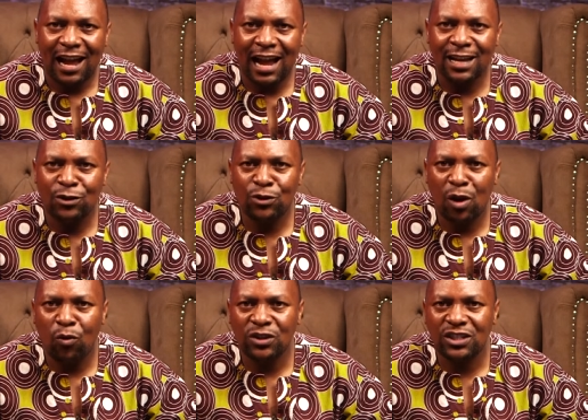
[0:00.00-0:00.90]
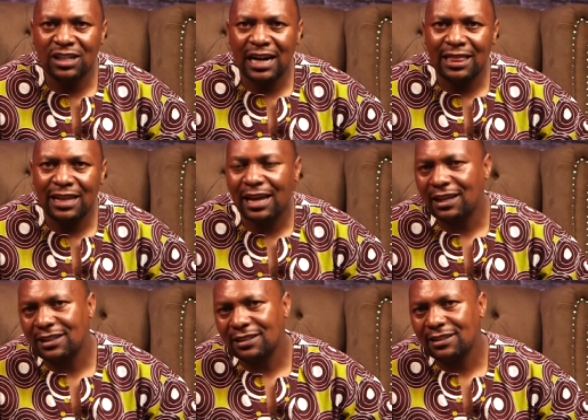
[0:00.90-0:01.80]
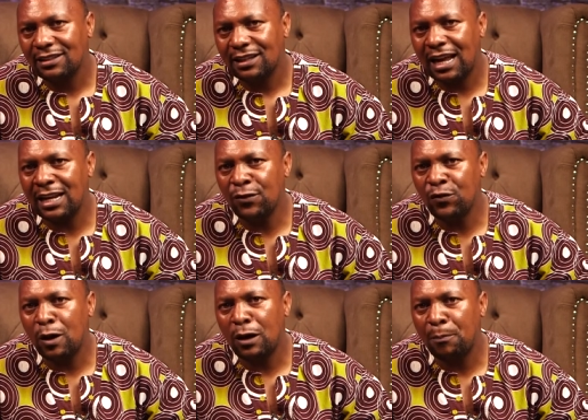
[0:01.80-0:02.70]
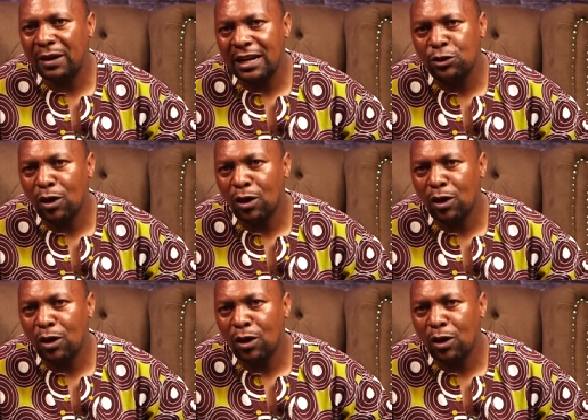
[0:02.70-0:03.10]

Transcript: I know you're watching right there. And if you are a parent,